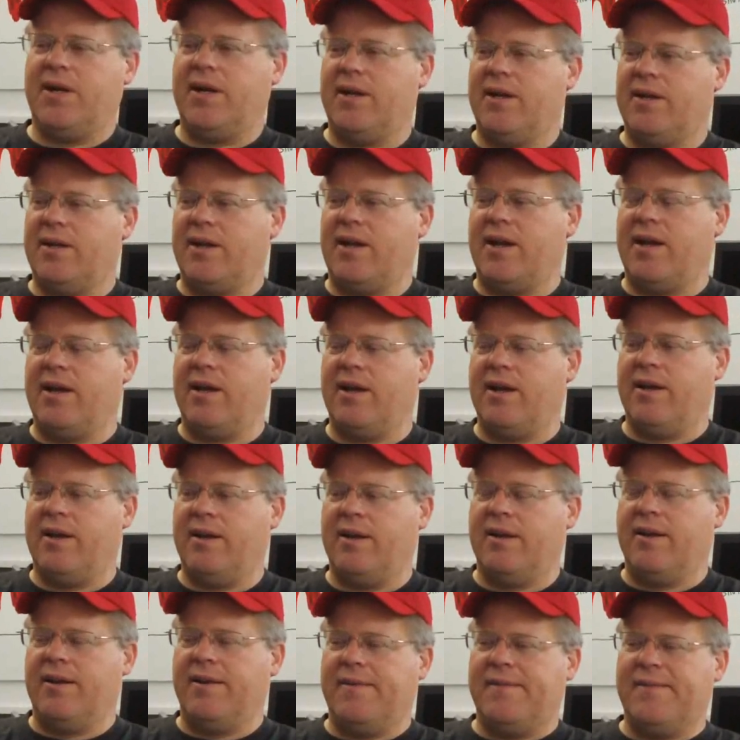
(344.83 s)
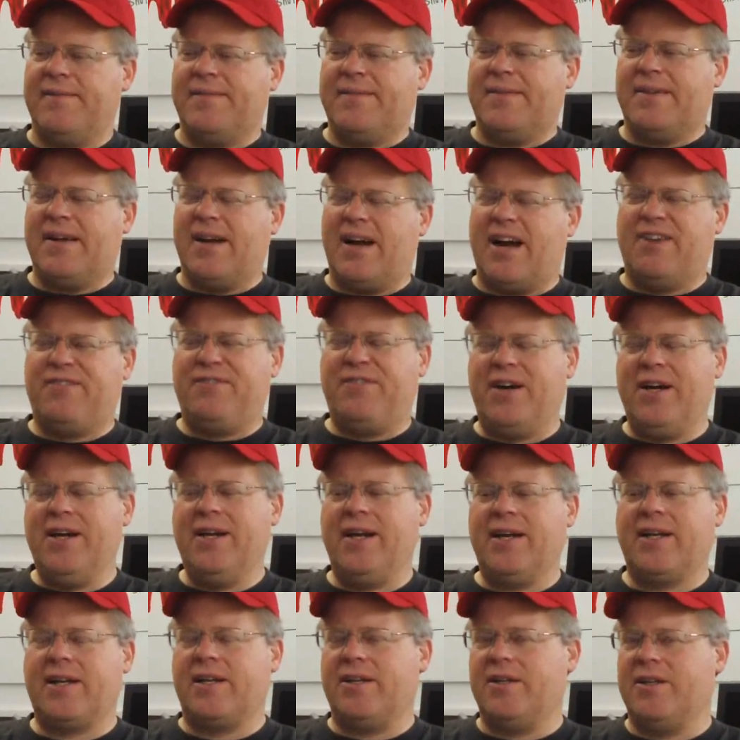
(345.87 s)
Mm-hmm. And I find I
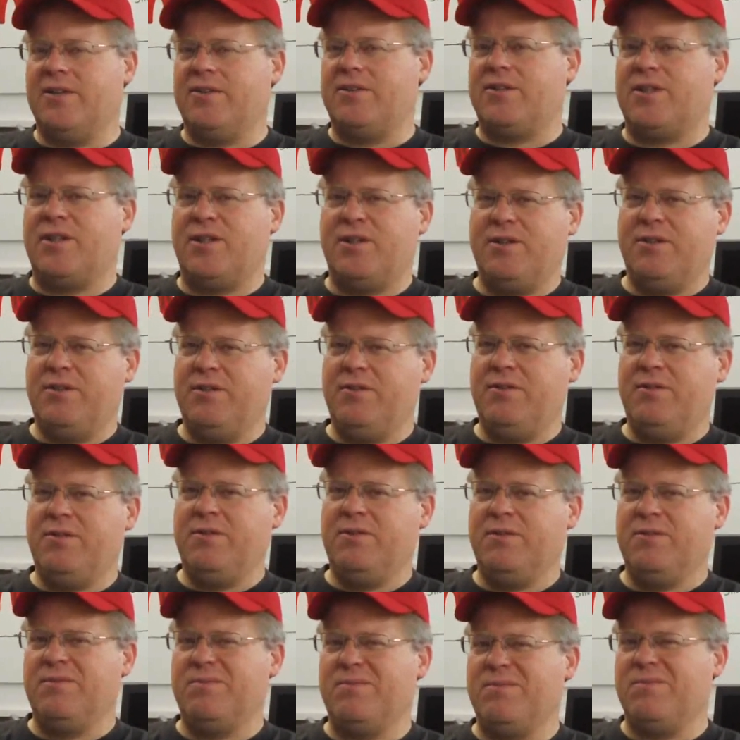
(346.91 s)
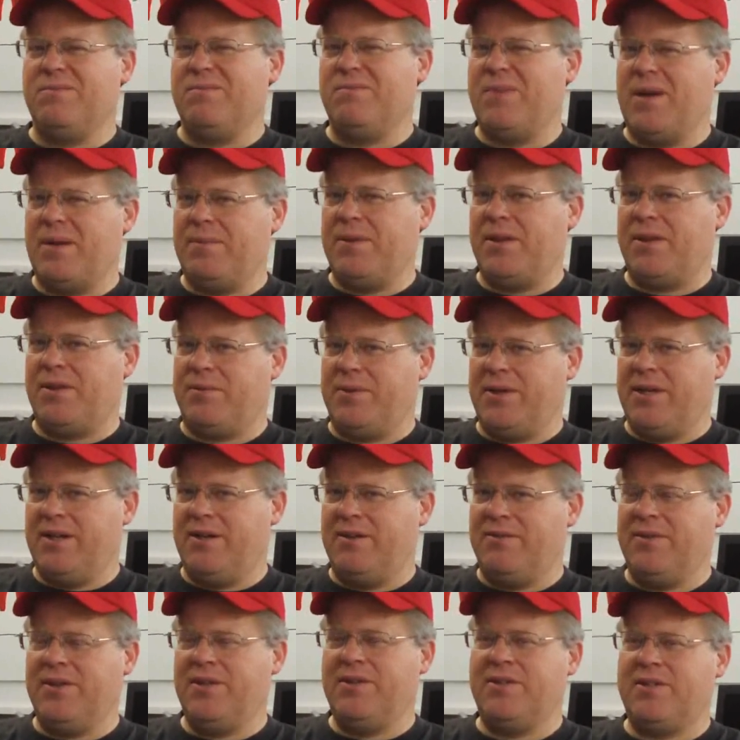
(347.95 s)
can do 2, maybe 3
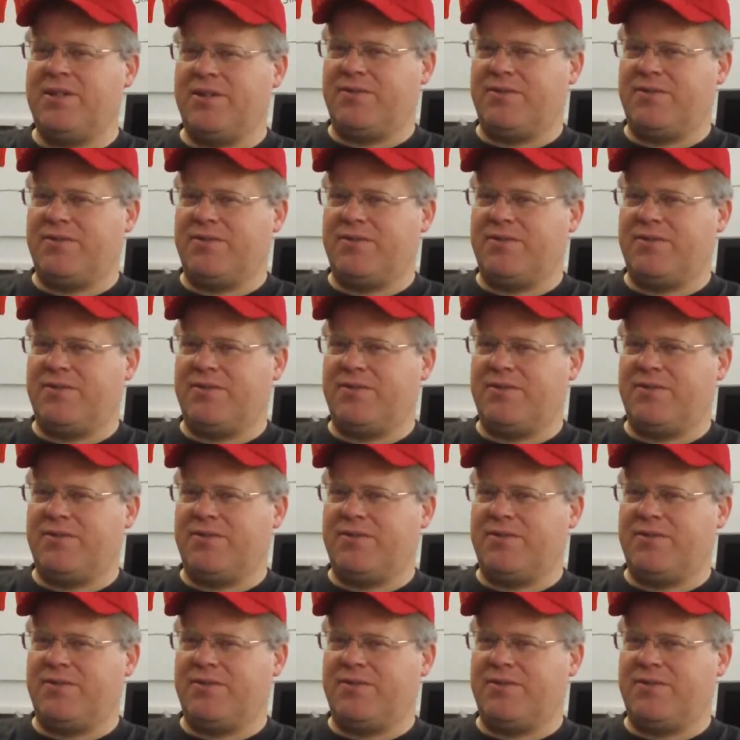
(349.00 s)
interviews.